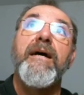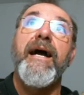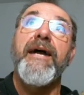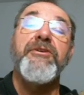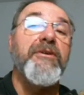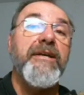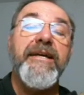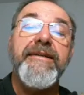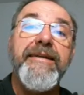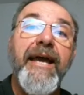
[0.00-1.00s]
and you can
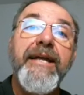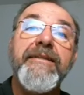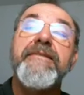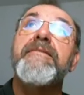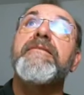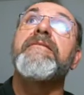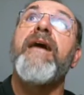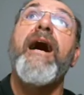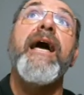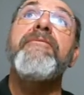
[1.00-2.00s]
get dates.
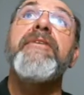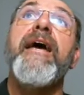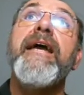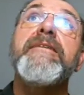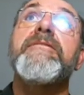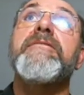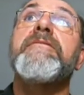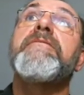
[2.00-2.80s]
I have dates.